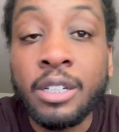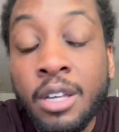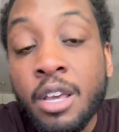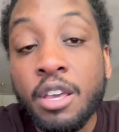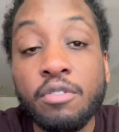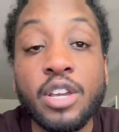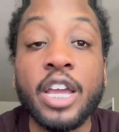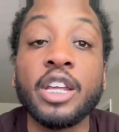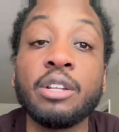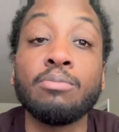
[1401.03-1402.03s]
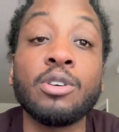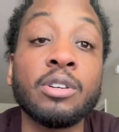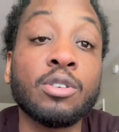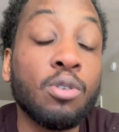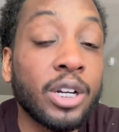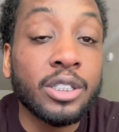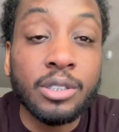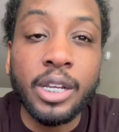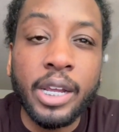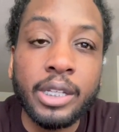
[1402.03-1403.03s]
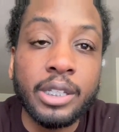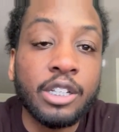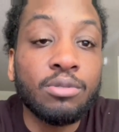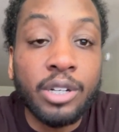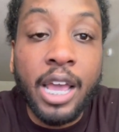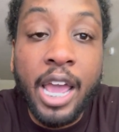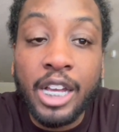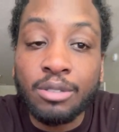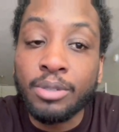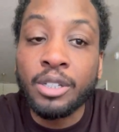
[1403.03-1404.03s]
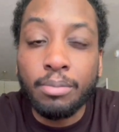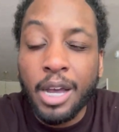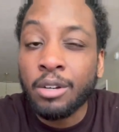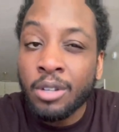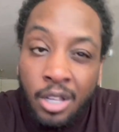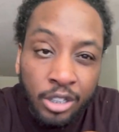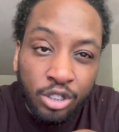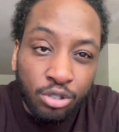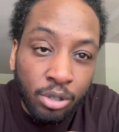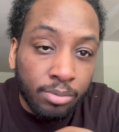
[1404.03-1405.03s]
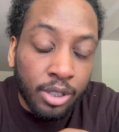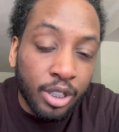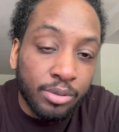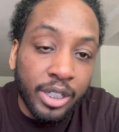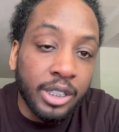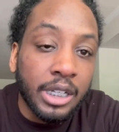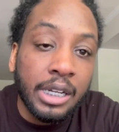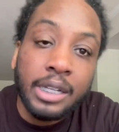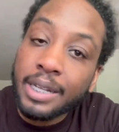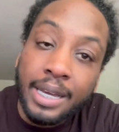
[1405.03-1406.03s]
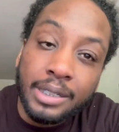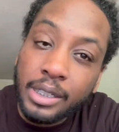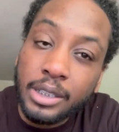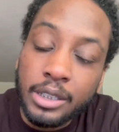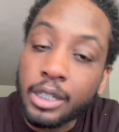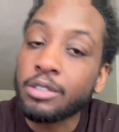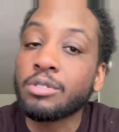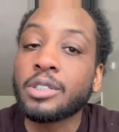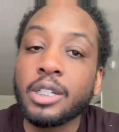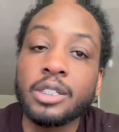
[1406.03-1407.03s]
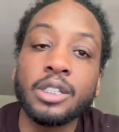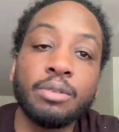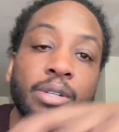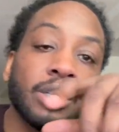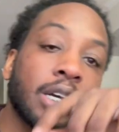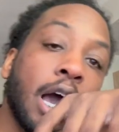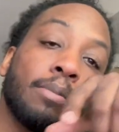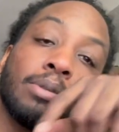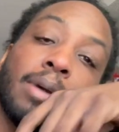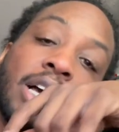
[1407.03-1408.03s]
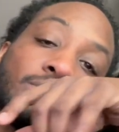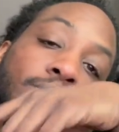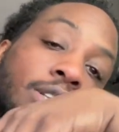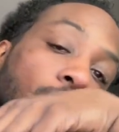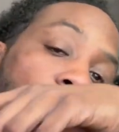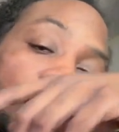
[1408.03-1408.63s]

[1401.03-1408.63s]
If you got any more questions or anything you want to ask me about strip clubs or anything like that, DJing, you know what I'm saying, just hit me in the comment box below, you know